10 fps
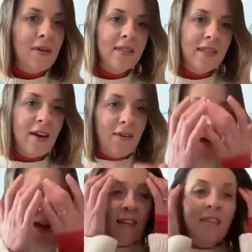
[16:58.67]
So
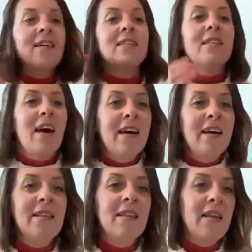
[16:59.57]
yeah, thanks
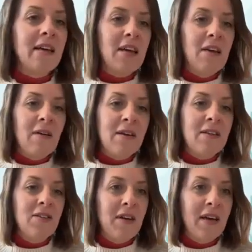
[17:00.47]
guys. And thank you, Anna
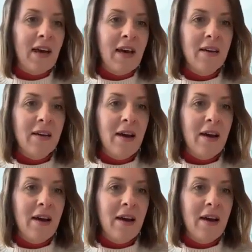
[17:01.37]
Sri, again.